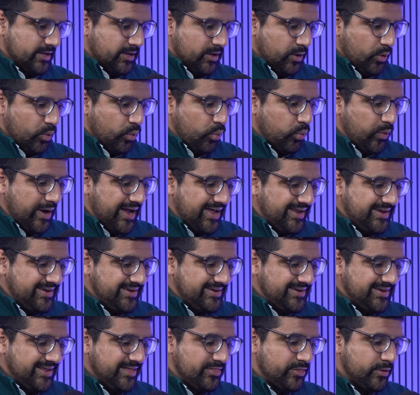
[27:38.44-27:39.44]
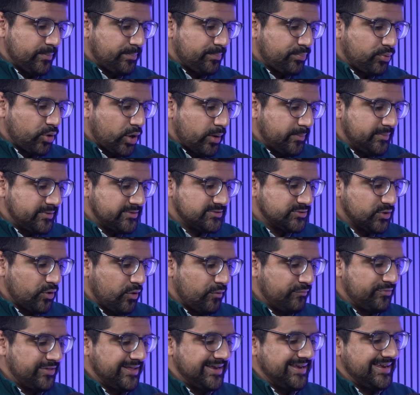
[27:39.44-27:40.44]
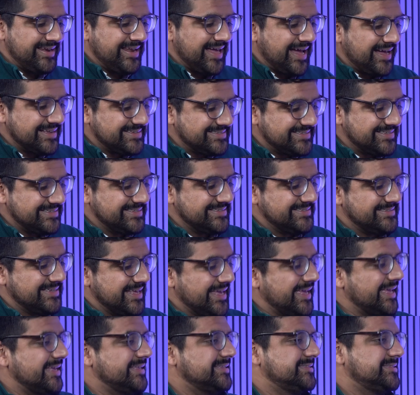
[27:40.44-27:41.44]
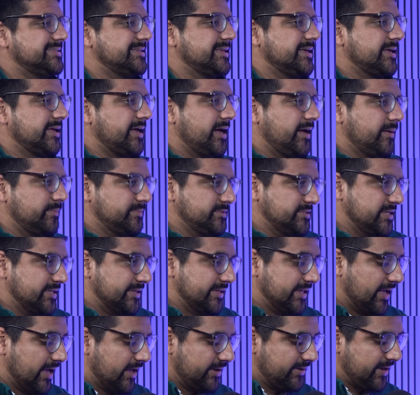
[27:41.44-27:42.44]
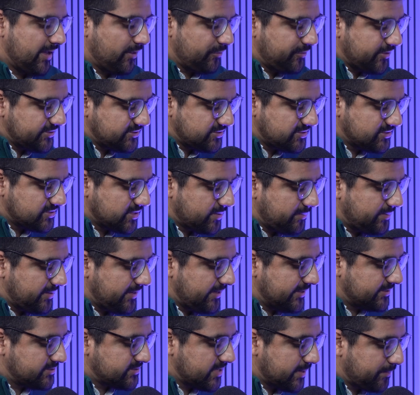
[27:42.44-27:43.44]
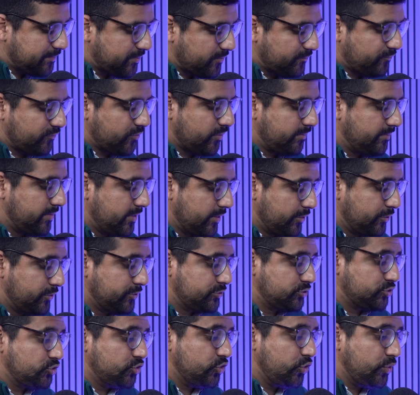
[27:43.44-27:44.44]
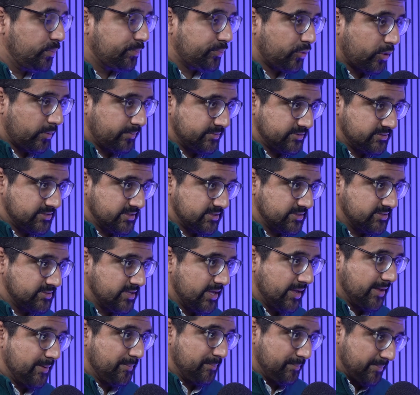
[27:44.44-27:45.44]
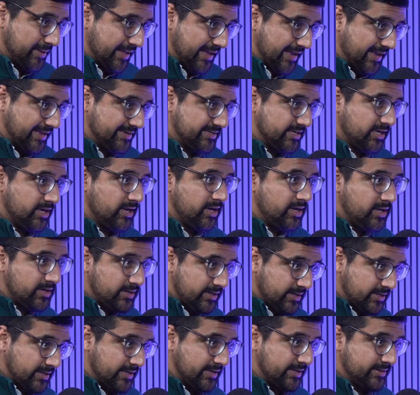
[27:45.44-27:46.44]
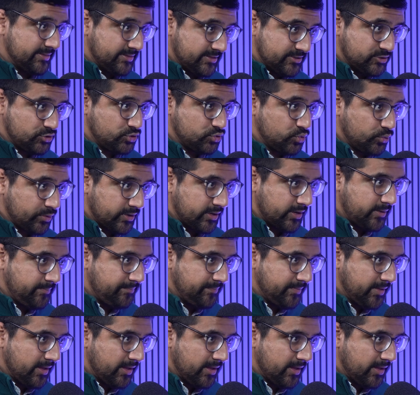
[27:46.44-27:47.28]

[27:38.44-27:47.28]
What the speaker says: when the promise of the latter days comes in. Now, this is completely separate from the two promises made earlier in this surah,